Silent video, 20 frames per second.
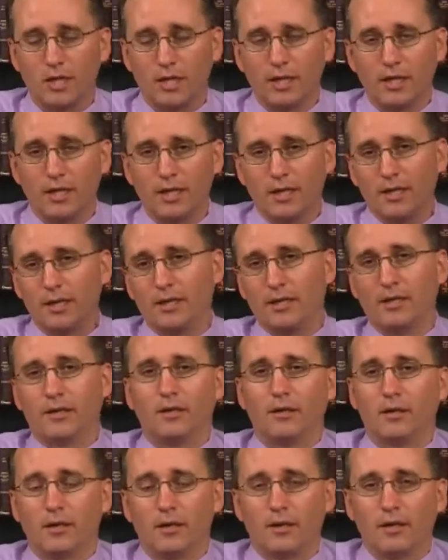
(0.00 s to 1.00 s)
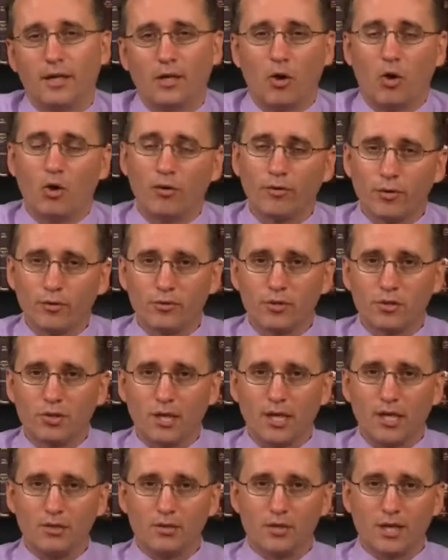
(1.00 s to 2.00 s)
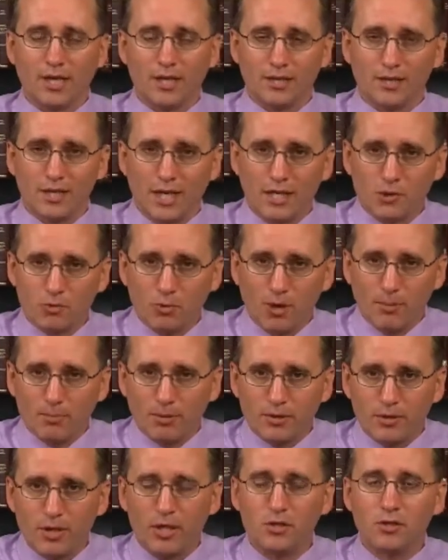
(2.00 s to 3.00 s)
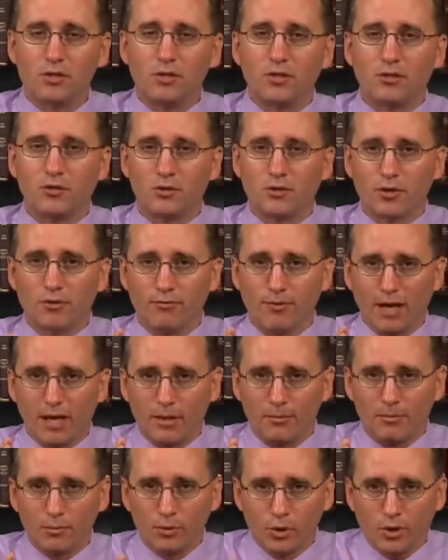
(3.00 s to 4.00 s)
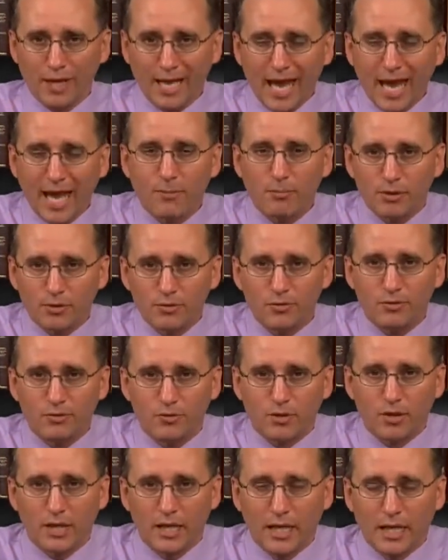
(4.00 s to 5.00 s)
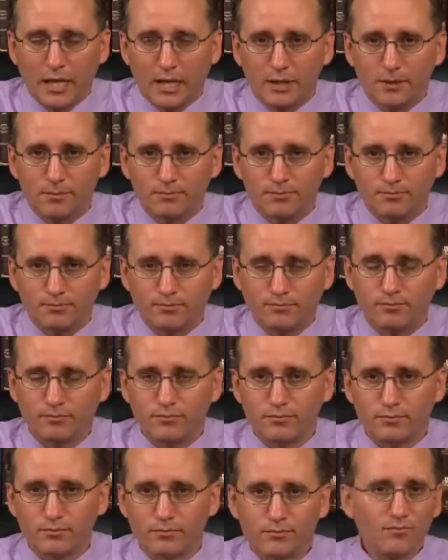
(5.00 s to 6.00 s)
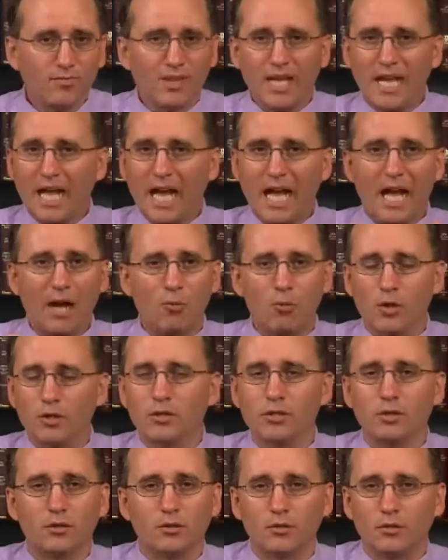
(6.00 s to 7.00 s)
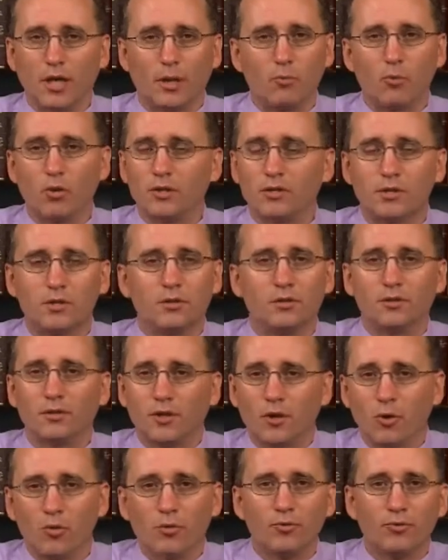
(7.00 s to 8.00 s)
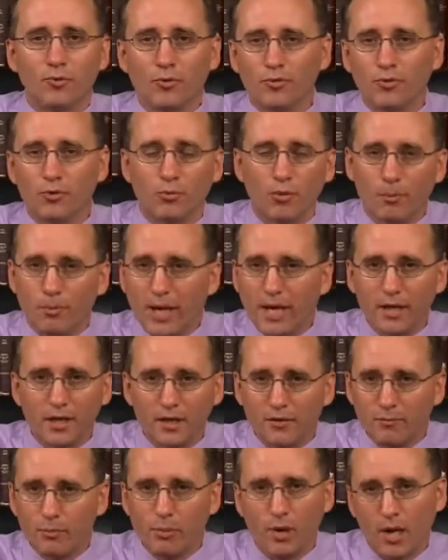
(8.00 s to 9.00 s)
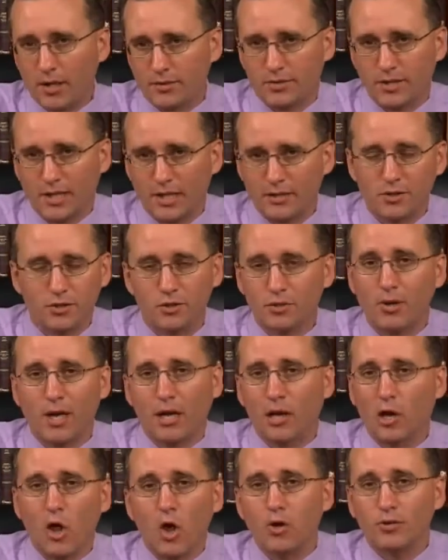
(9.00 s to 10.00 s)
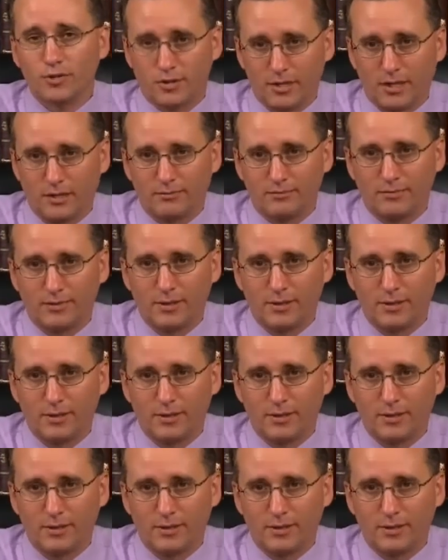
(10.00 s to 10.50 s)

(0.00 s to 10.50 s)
and all of those things that it takes repetition to develop good habits in. I wasn't going through the repetitive process, and so I lost it.